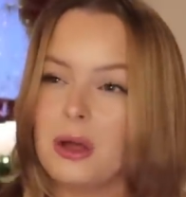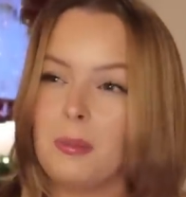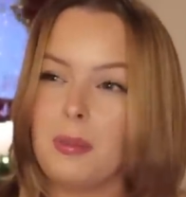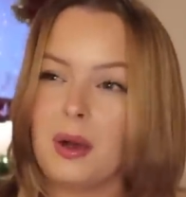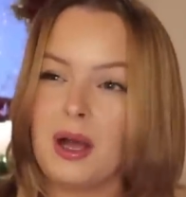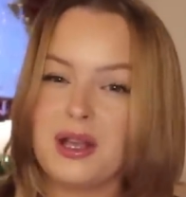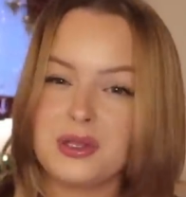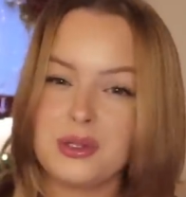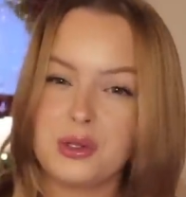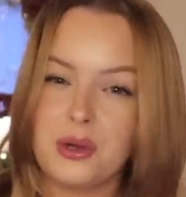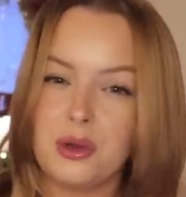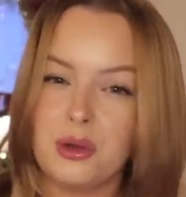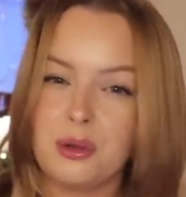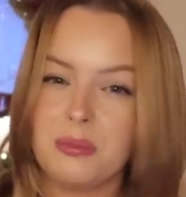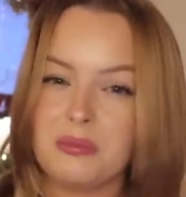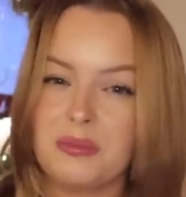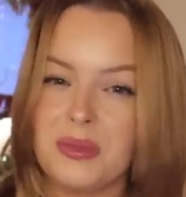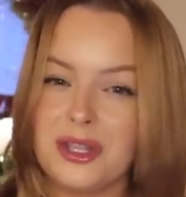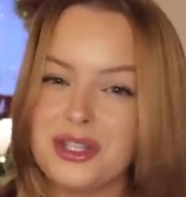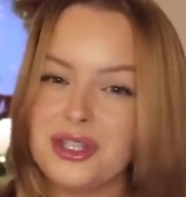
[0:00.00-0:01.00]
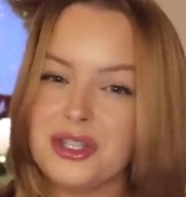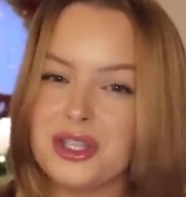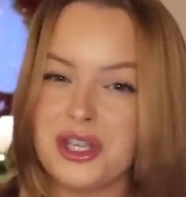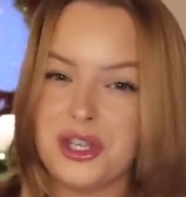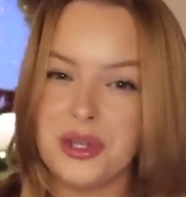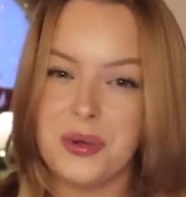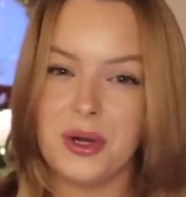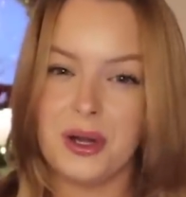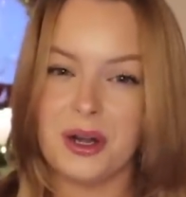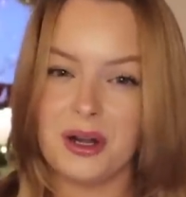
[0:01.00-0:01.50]
puzzle. It's just
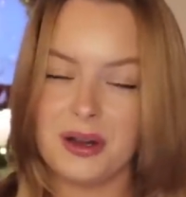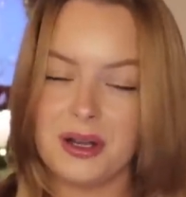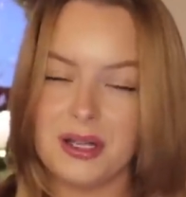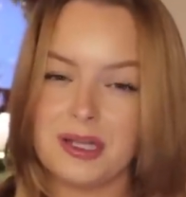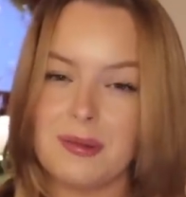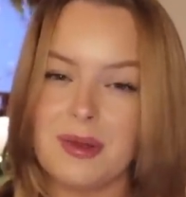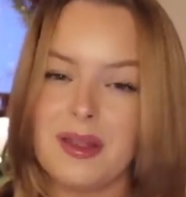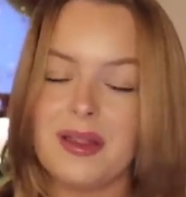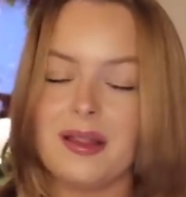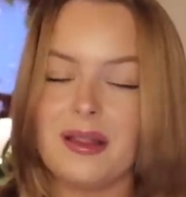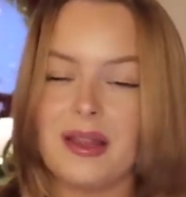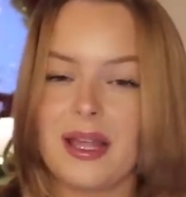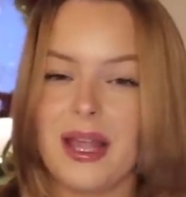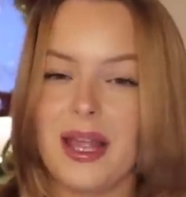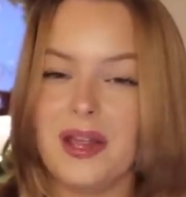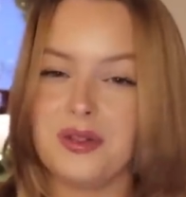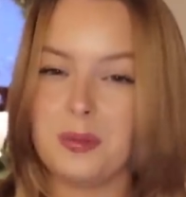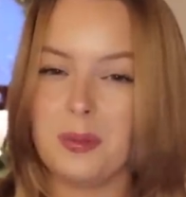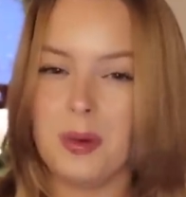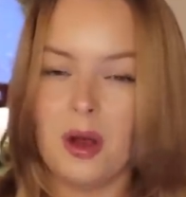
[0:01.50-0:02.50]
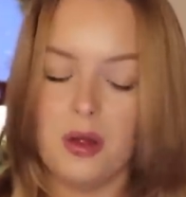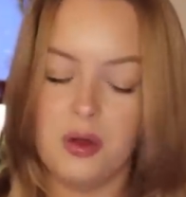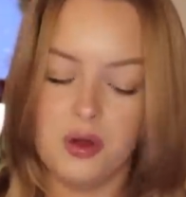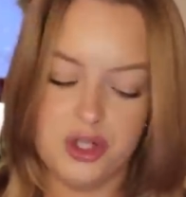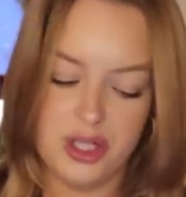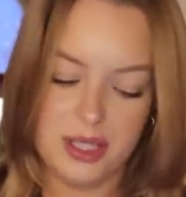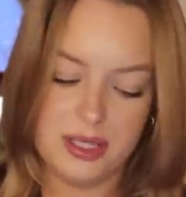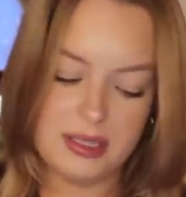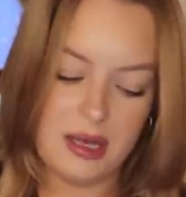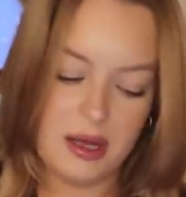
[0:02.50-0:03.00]
cuter. Something that like
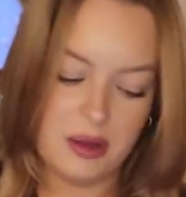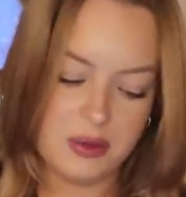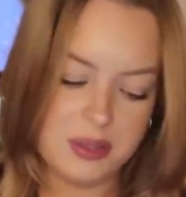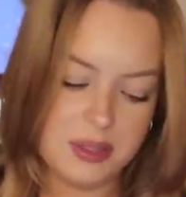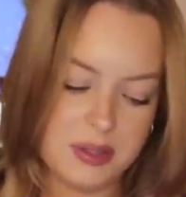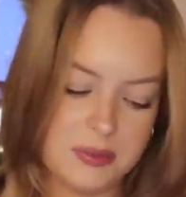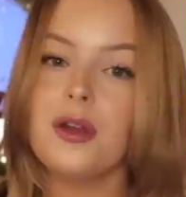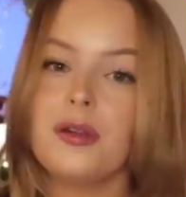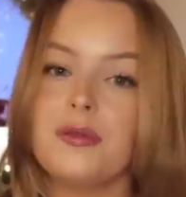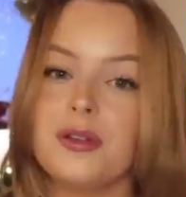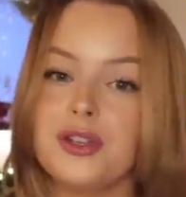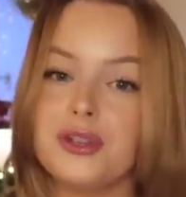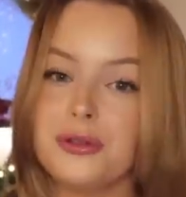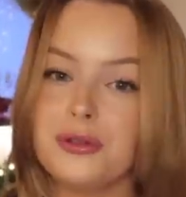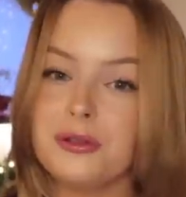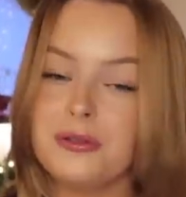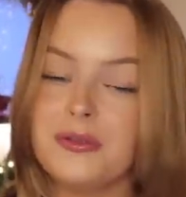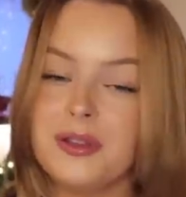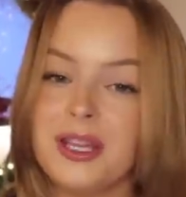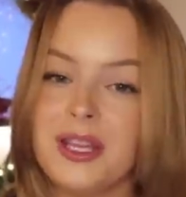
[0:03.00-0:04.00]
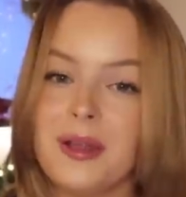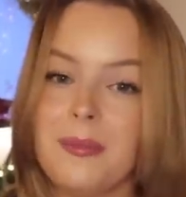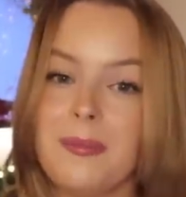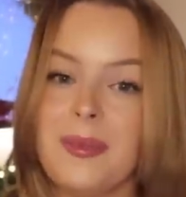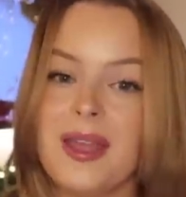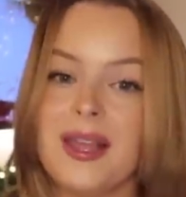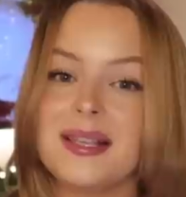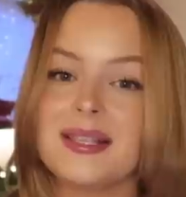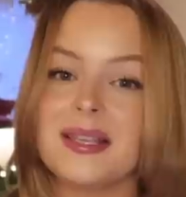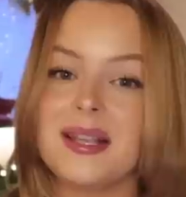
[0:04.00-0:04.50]
Anthropologie sells. Vitruvi
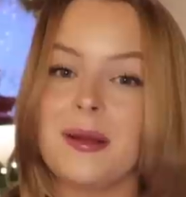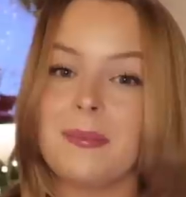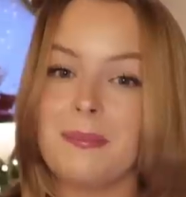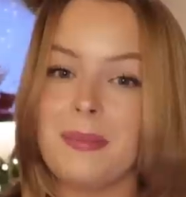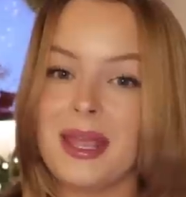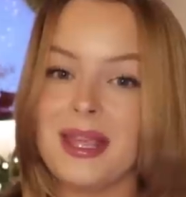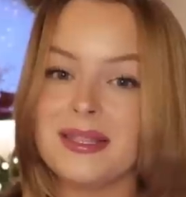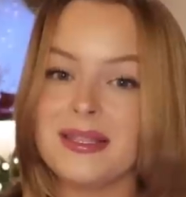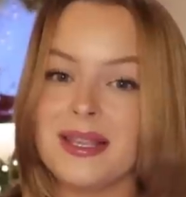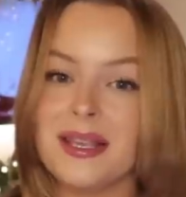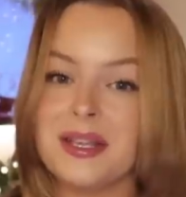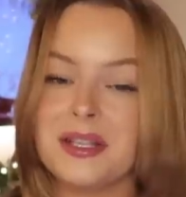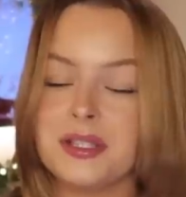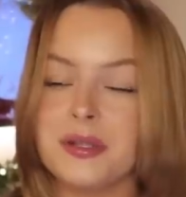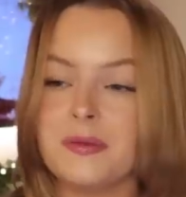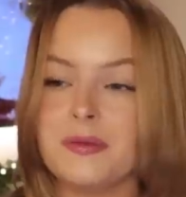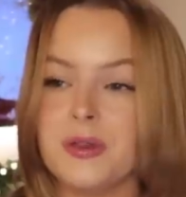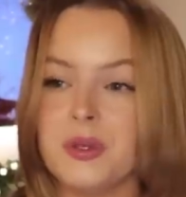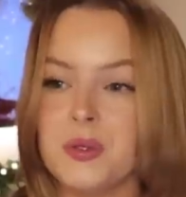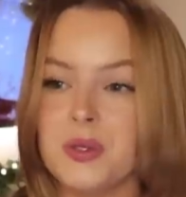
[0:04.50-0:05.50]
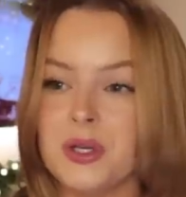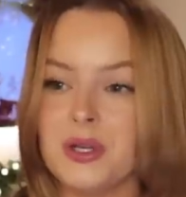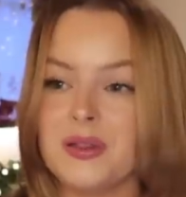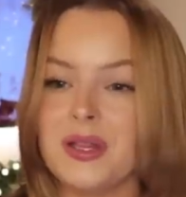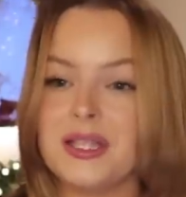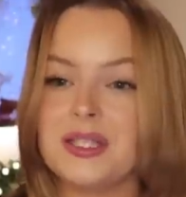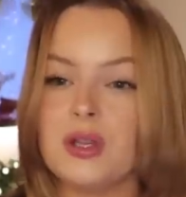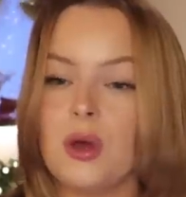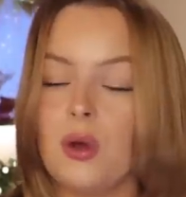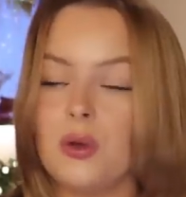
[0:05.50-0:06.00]
makes an amazing diffuser
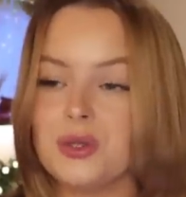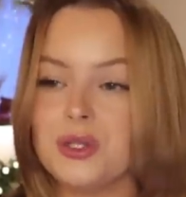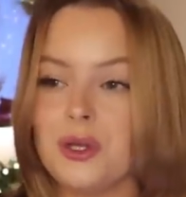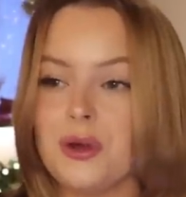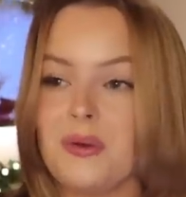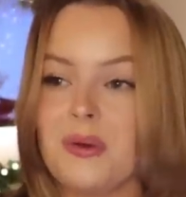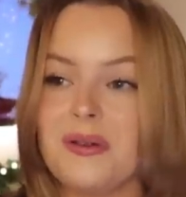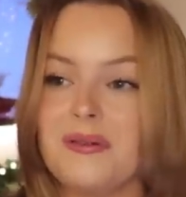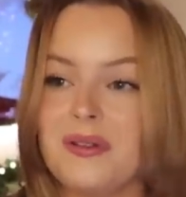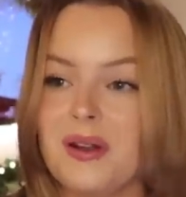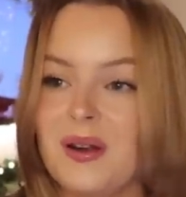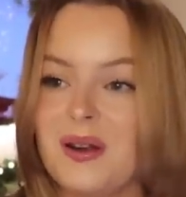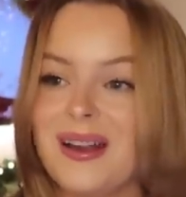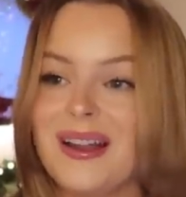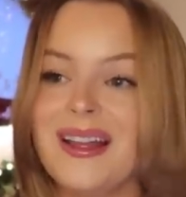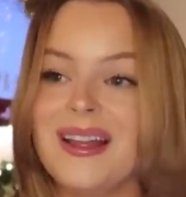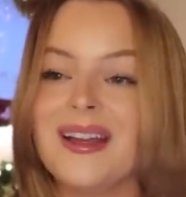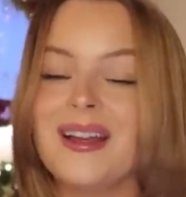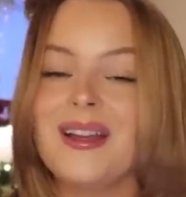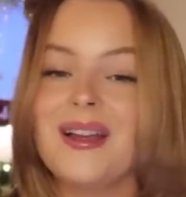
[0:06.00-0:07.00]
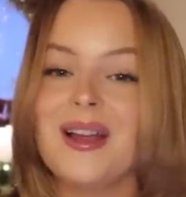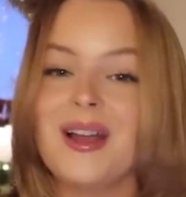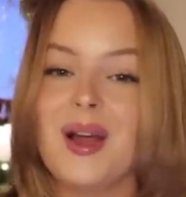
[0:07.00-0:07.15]
that's also very